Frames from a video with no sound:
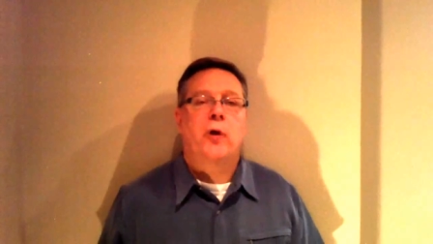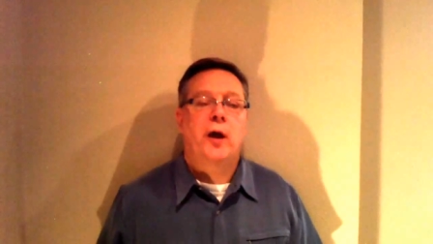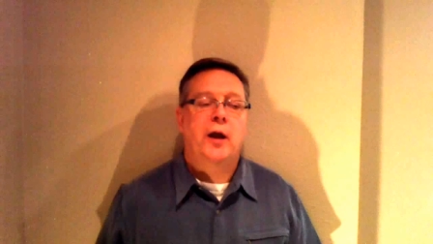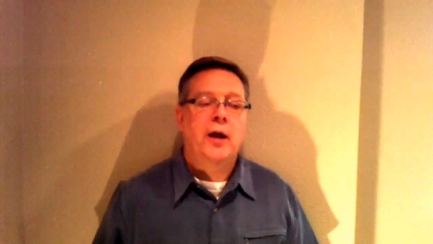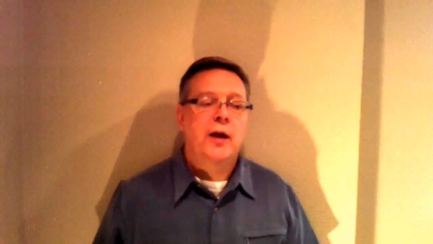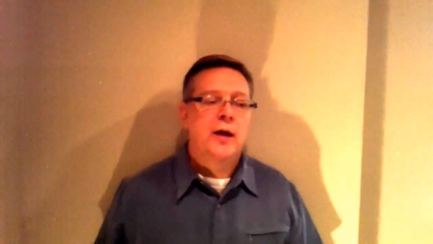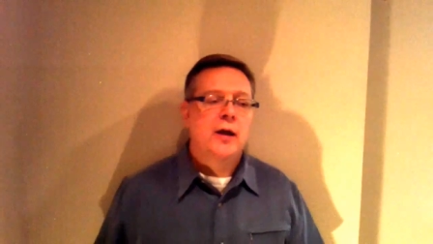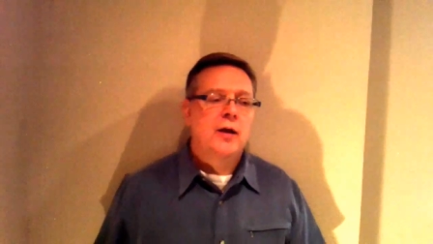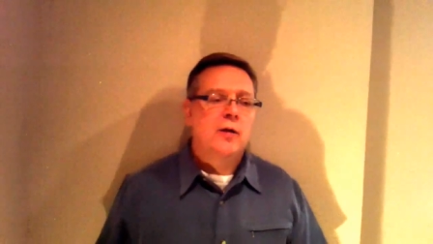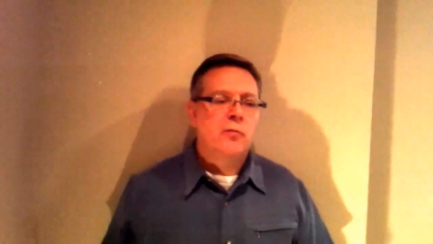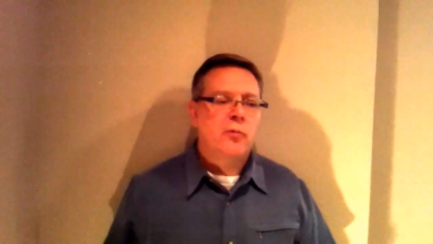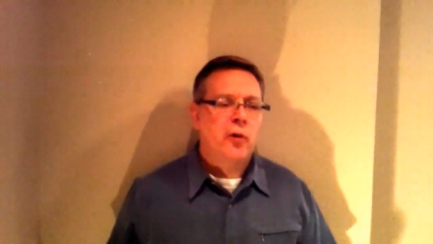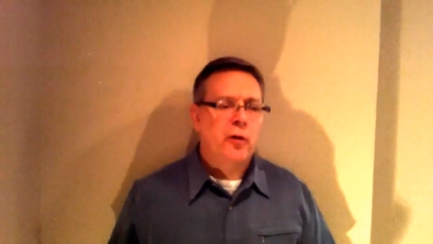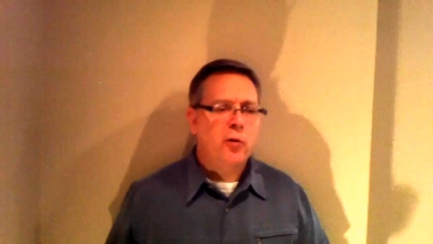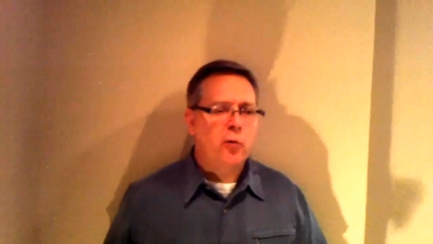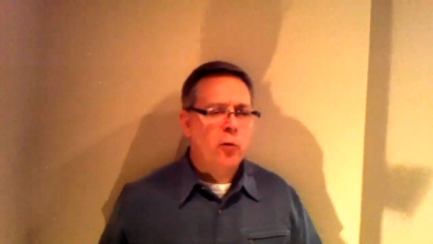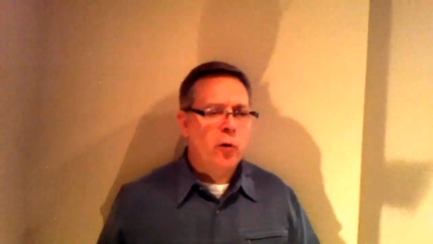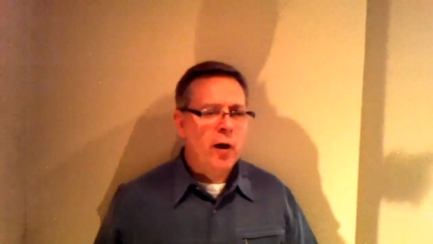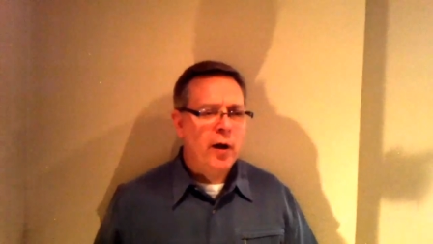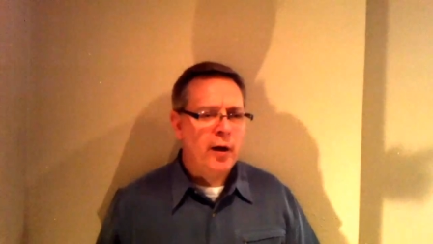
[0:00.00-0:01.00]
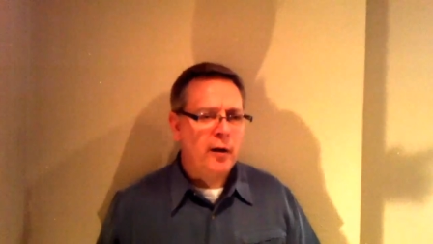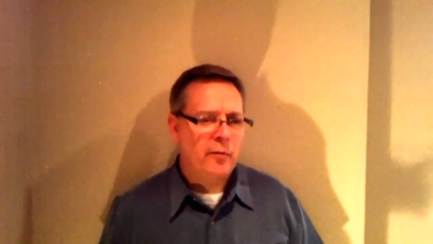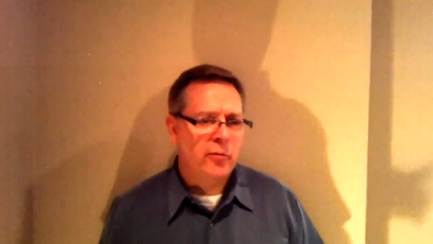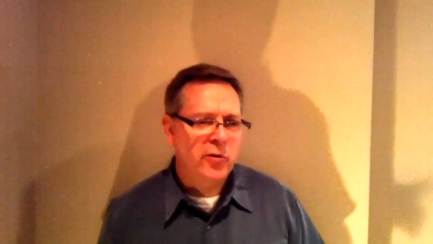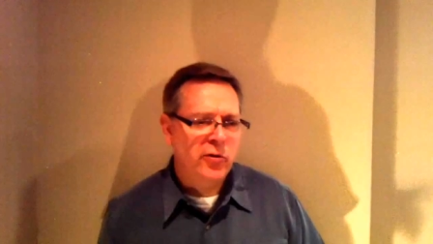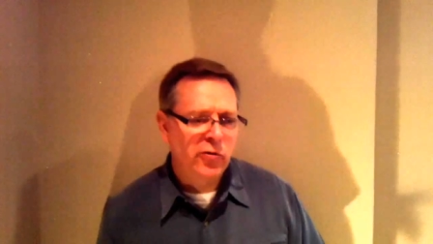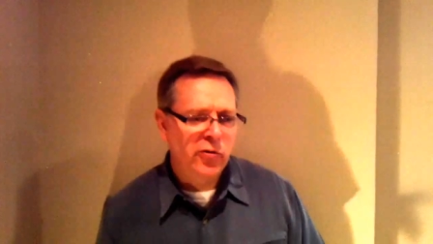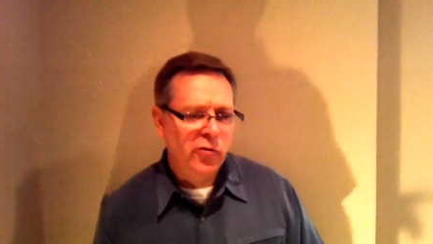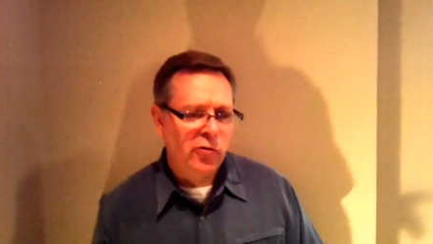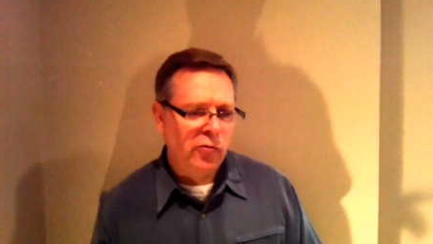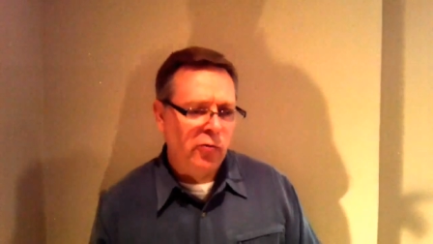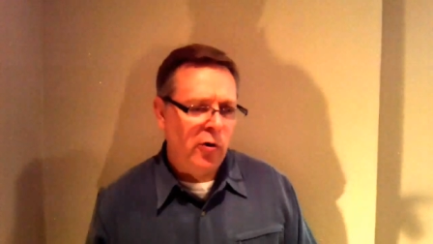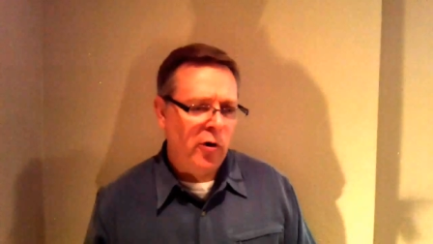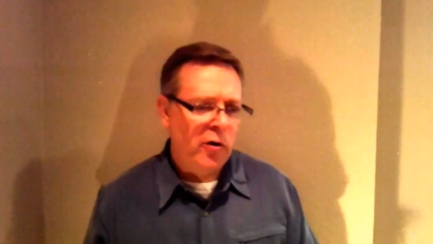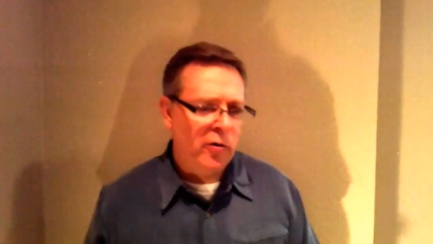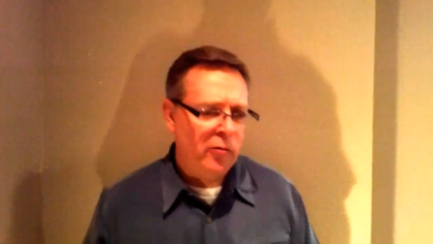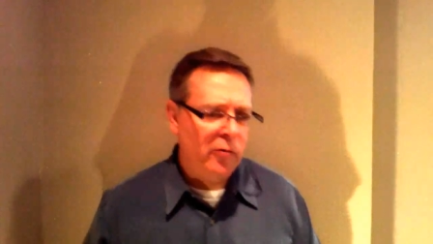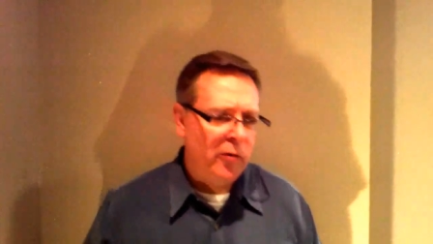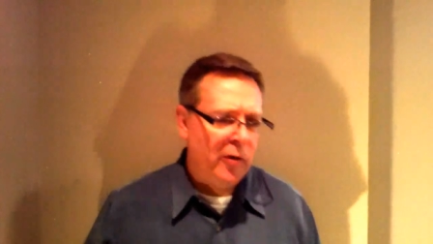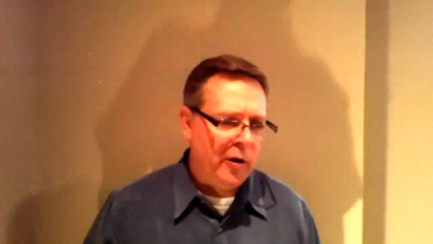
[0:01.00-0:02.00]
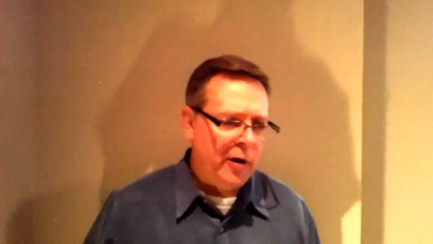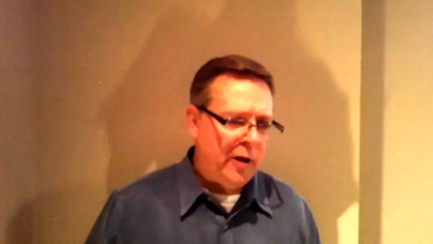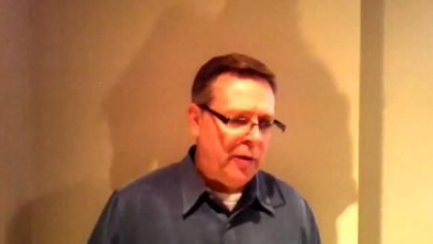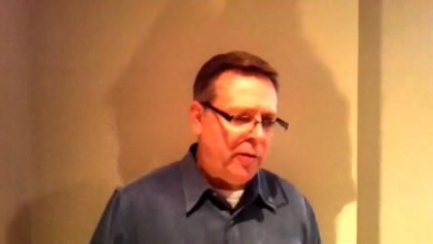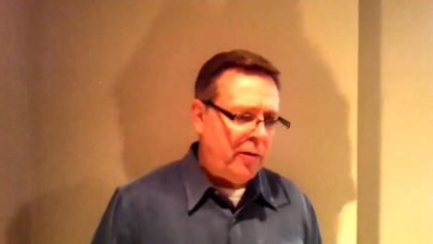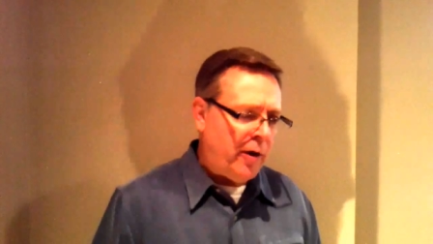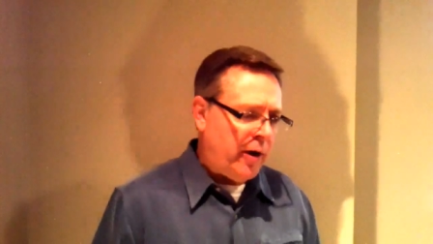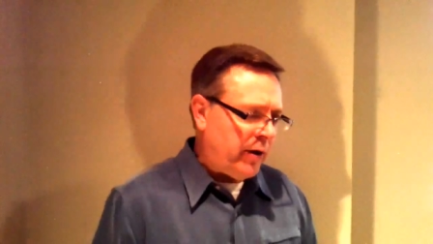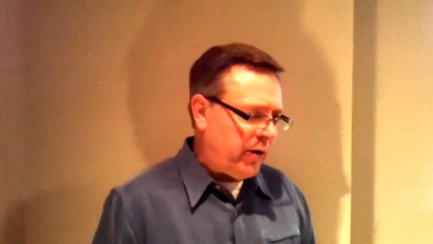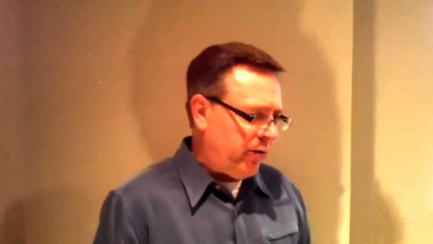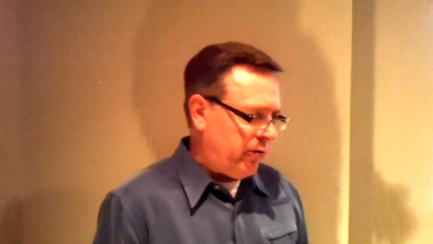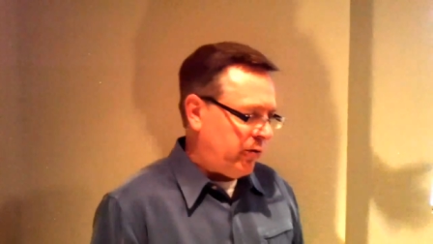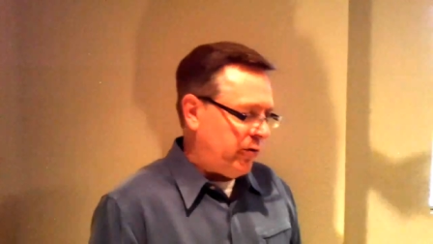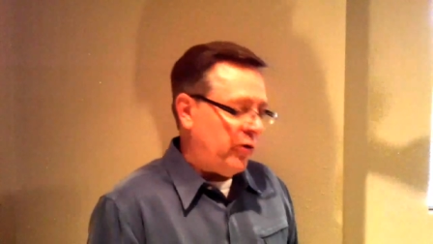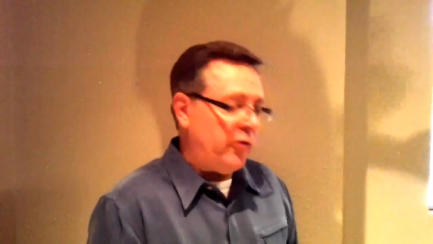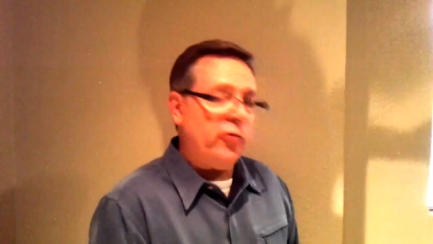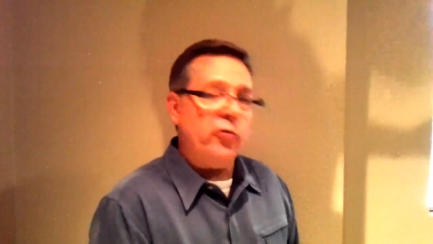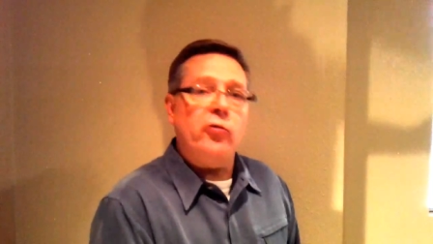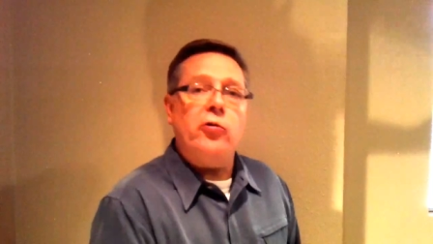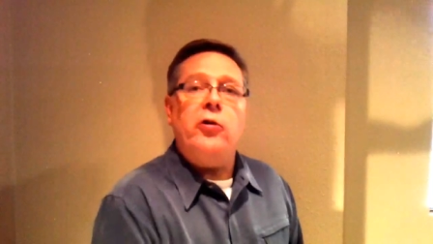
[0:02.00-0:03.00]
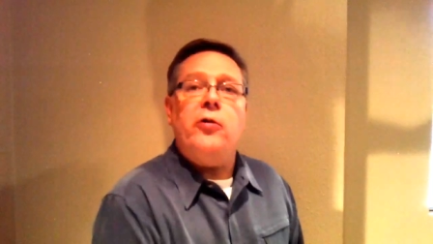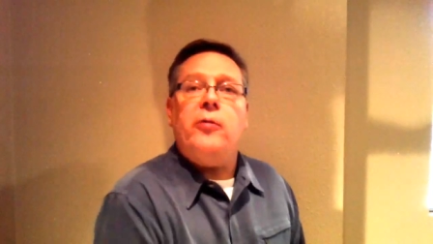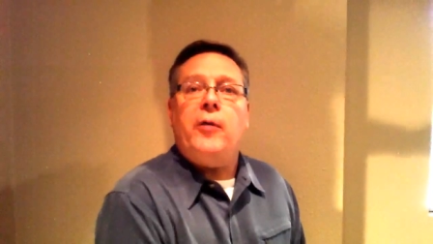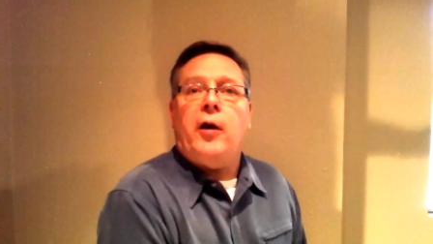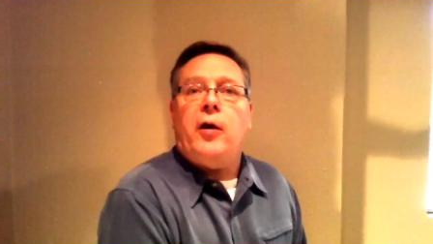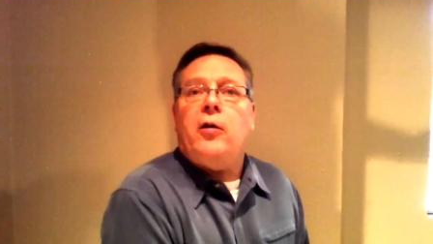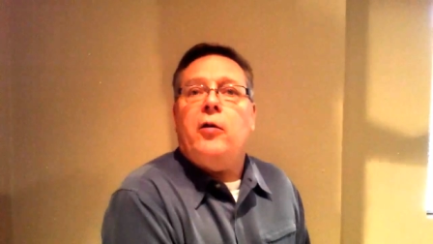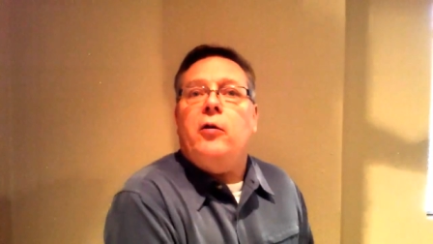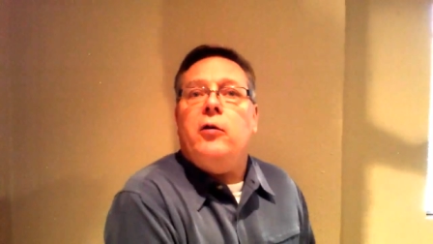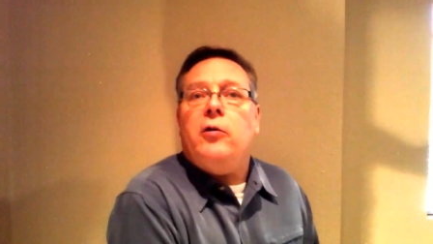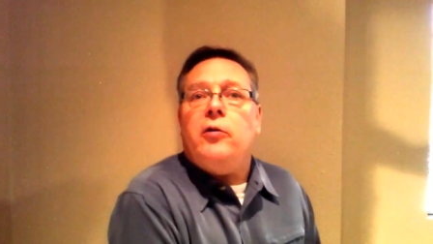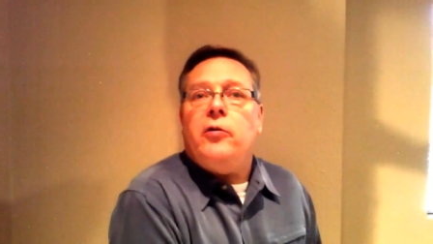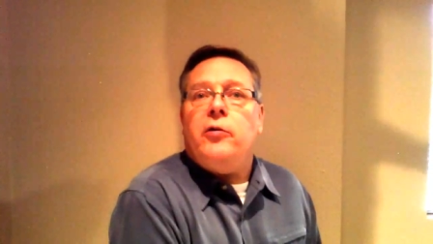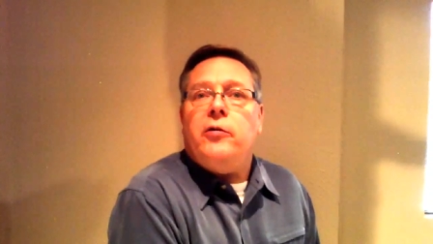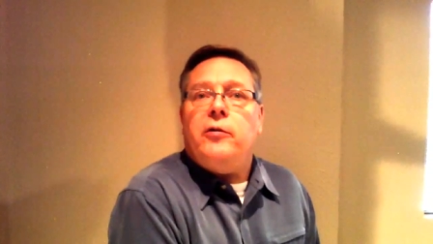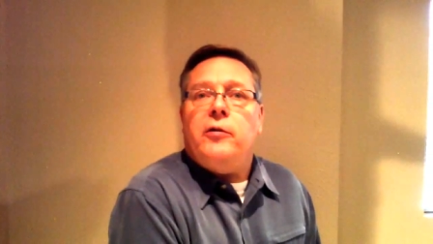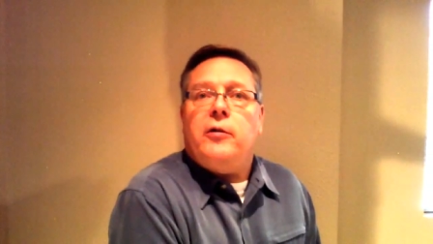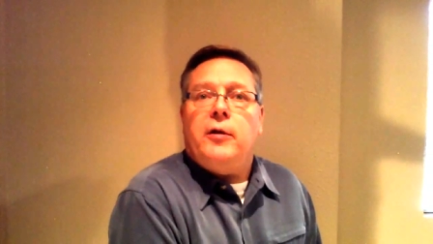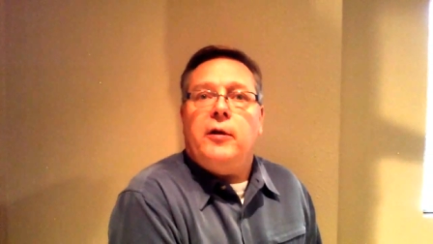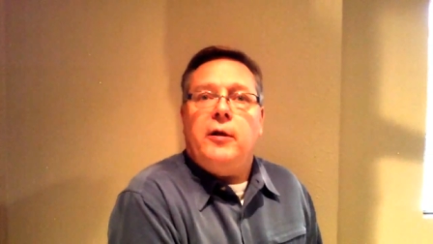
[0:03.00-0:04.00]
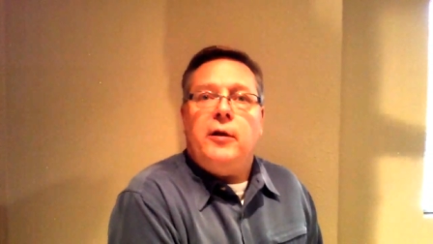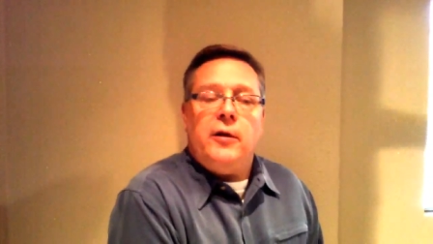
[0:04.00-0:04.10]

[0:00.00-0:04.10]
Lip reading: Right. But they go, wow, this is harder than I thought because it doesn't look that hard.